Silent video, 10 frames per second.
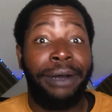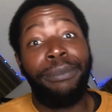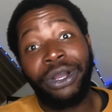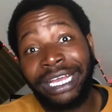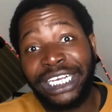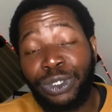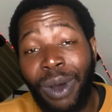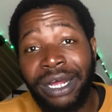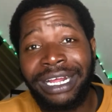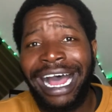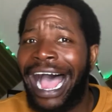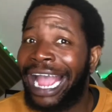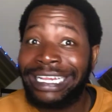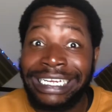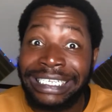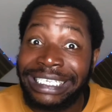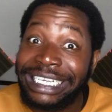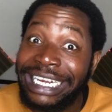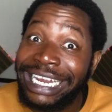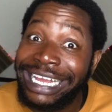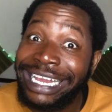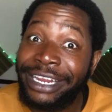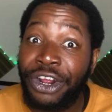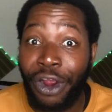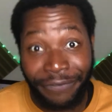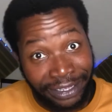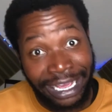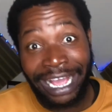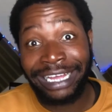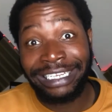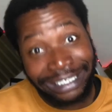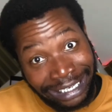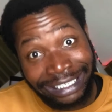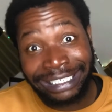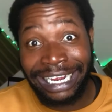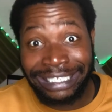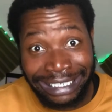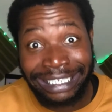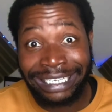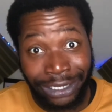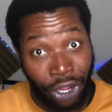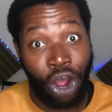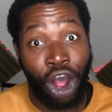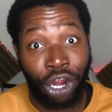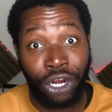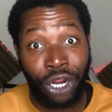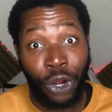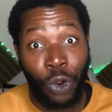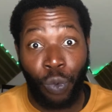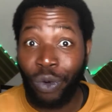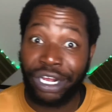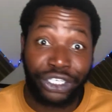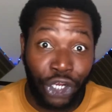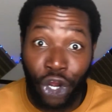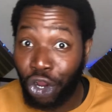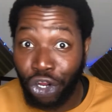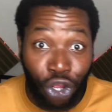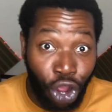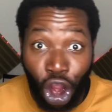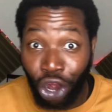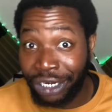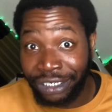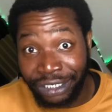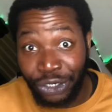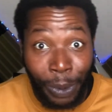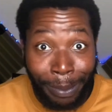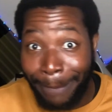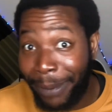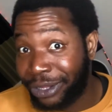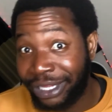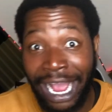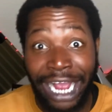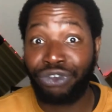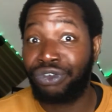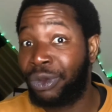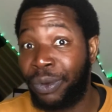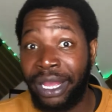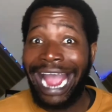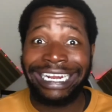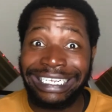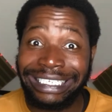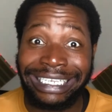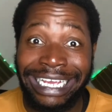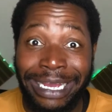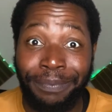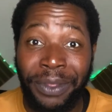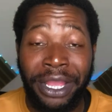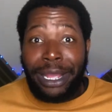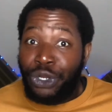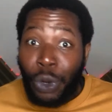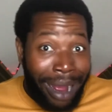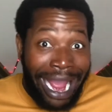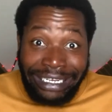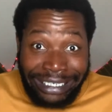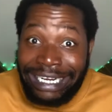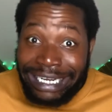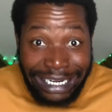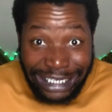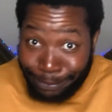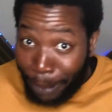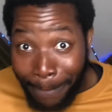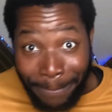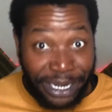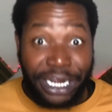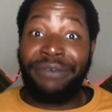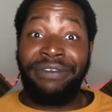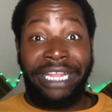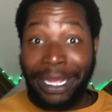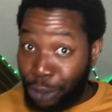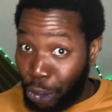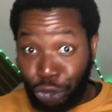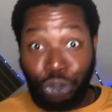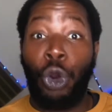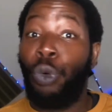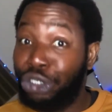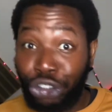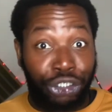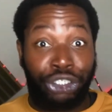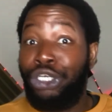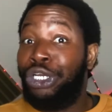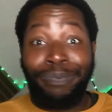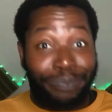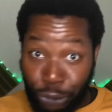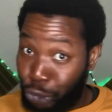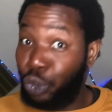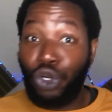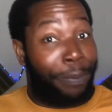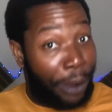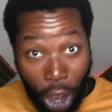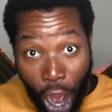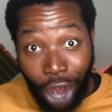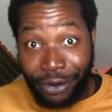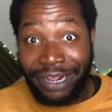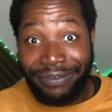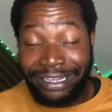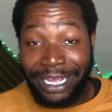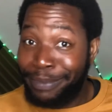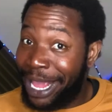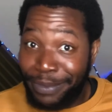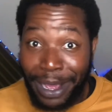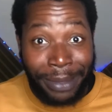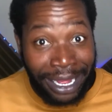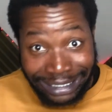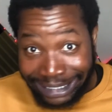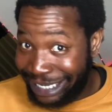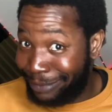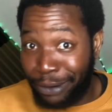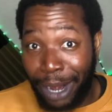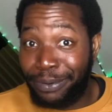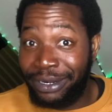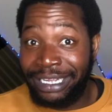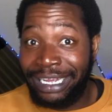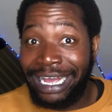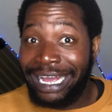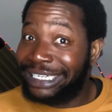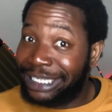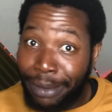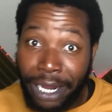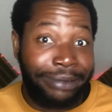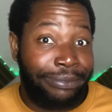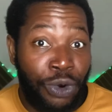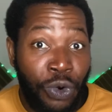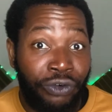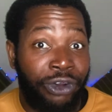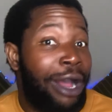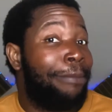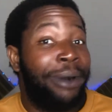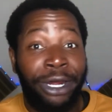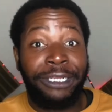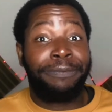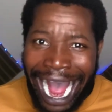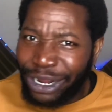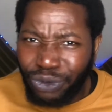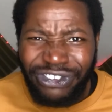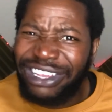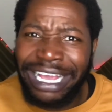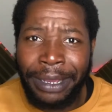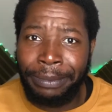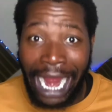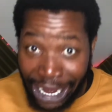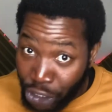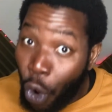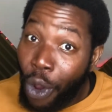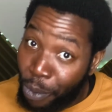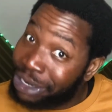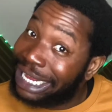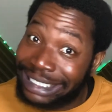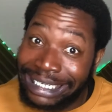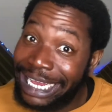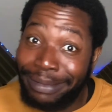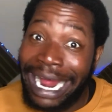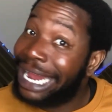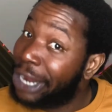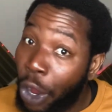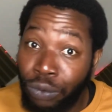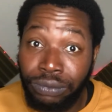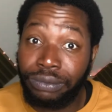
But guess what? I didn't see the leader of the gang in the 696 in the car. When I circle the car and, map out the guys real quick, I didn't see him. My adrenaline is pumping and everything because, we just shoot up a car and everything. Maybe I'm not seeing properly because I'm on the move, but I don't see him. I know him when I see him, and I don't.